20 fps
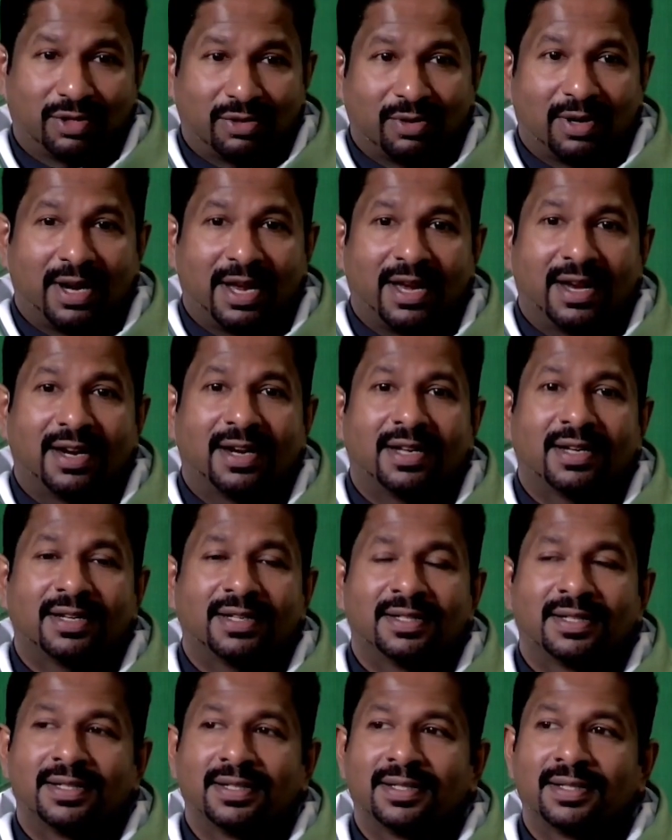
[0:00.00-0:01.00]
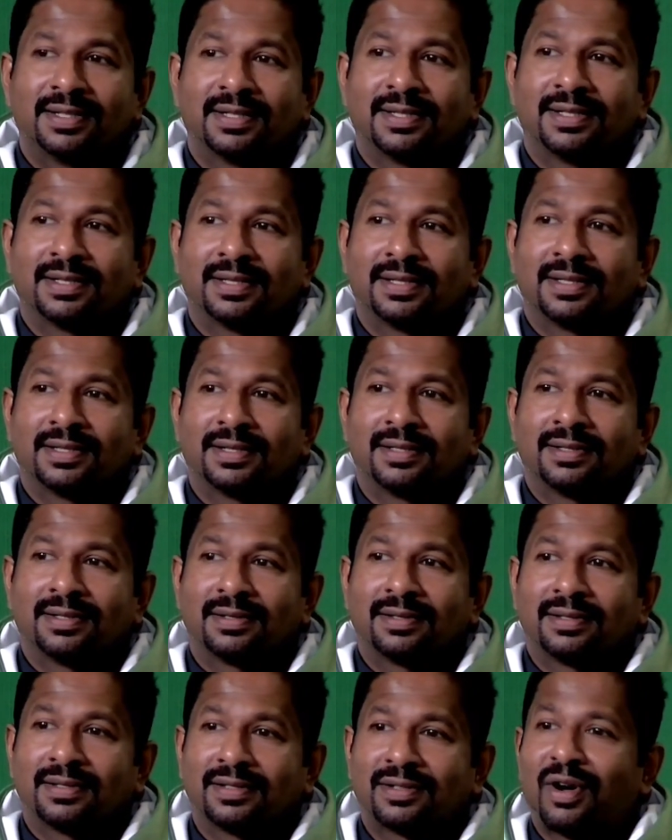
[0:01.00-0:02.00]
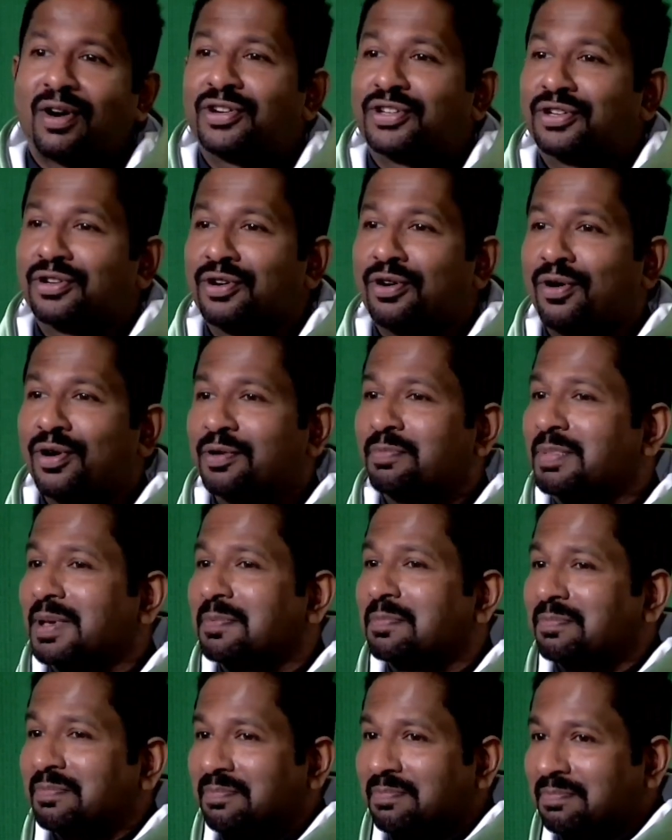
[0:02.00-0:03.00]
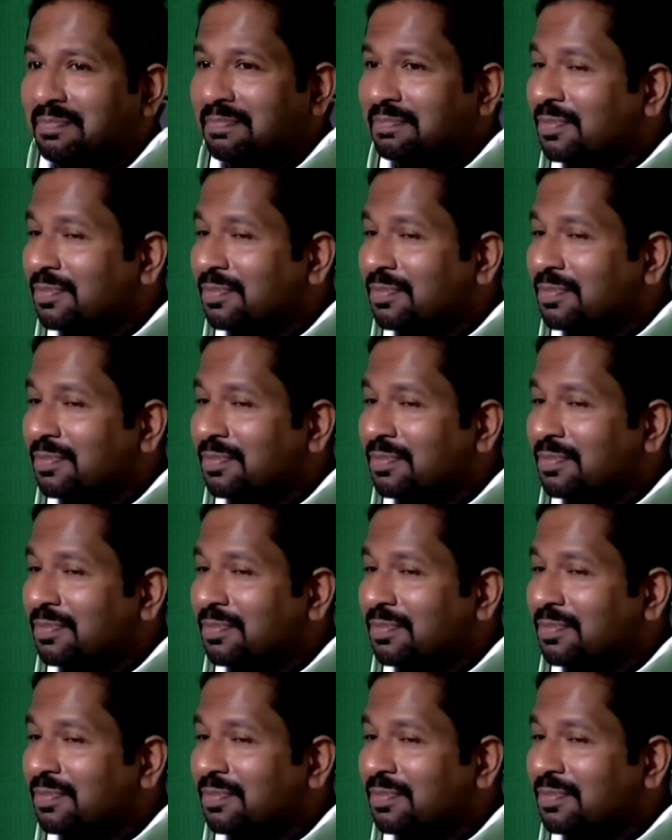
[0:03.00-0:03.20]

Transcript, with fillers: to lead. God should not be